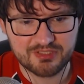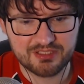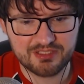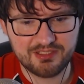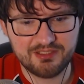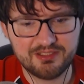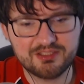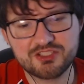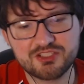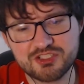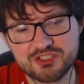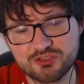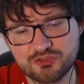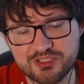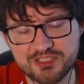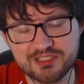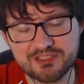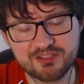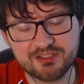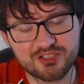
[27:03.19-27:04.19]
there's just no
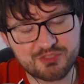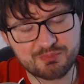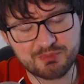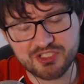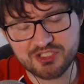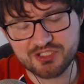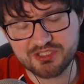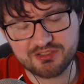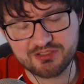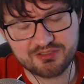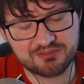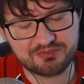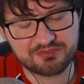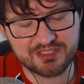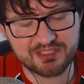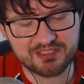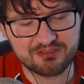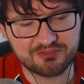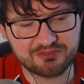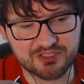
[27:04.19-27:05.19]
need now, especially now in the
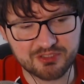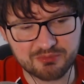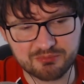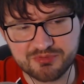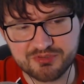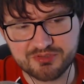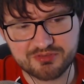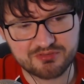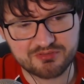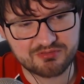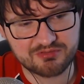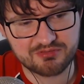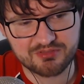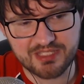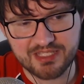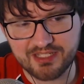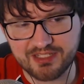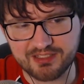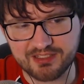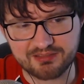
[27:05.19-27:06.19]
5 subs
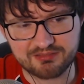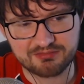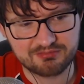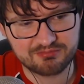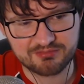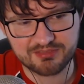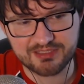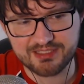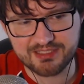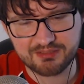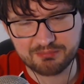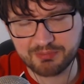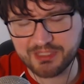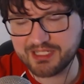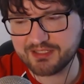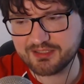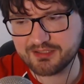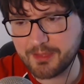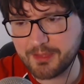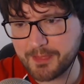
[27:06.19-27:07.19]
era.
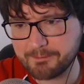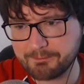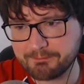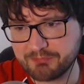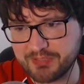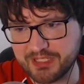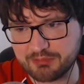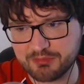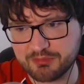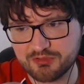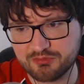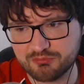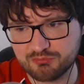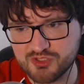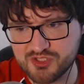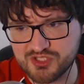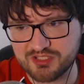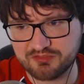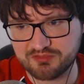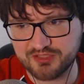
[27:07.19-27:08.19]
Back when
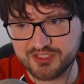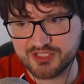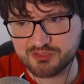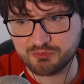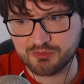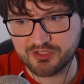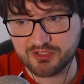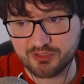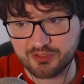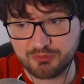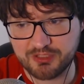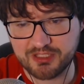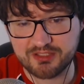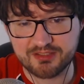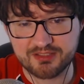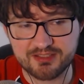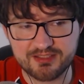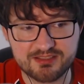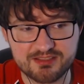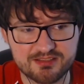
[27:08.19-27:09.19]
reserve leagues were the way
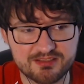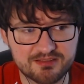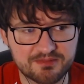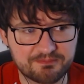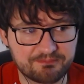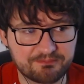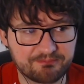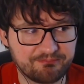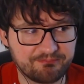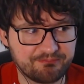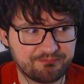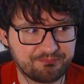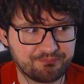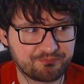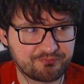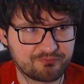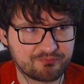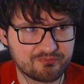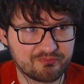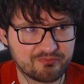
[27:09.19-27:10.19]
that
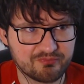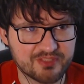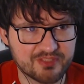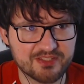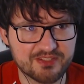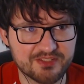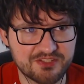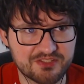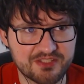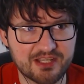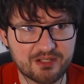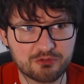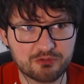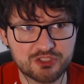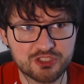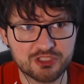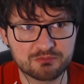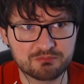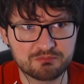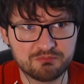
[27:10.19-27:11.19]
the
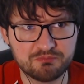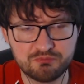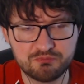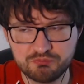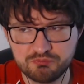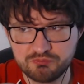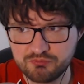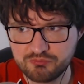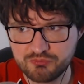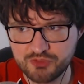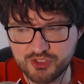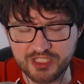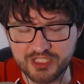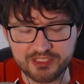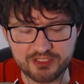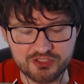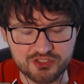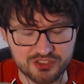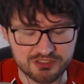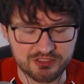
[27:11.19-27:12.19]
nostalgia
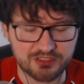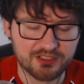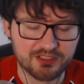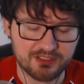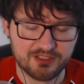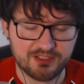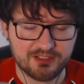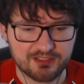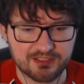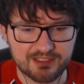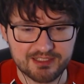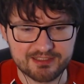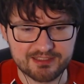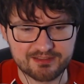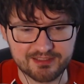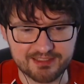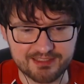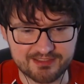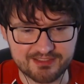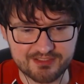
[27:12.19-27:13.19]
shaggers like
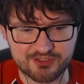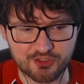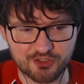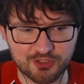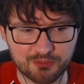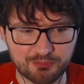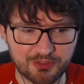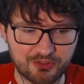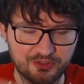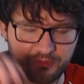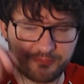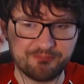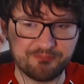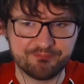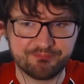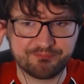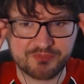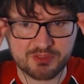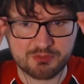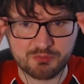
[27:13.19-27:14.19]
to talk about them,
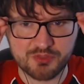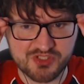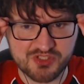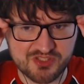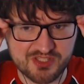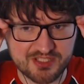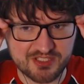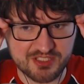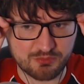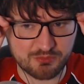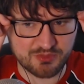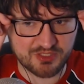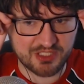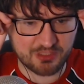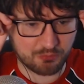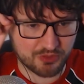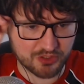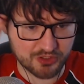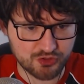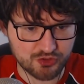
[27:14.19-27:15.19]
was that you would
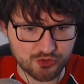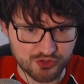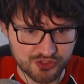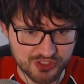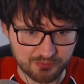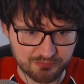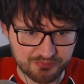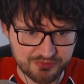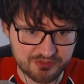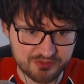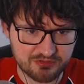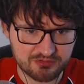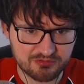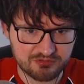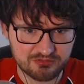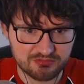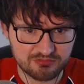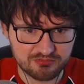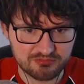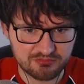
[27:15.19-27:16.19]
get 1 or 2 subs
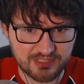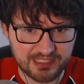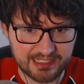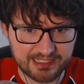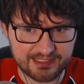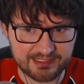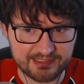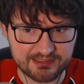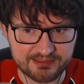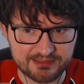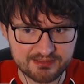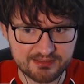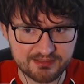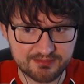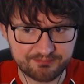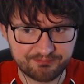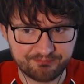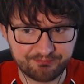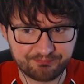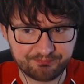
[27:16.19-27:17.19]
and
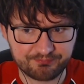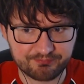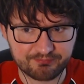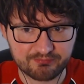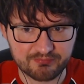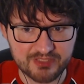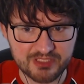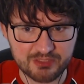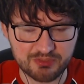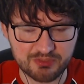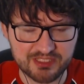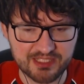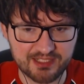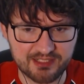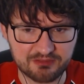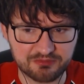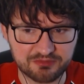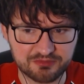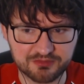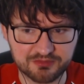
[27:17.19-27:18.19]
you would
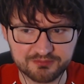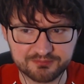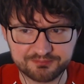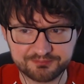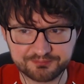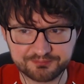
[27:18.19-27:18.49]
have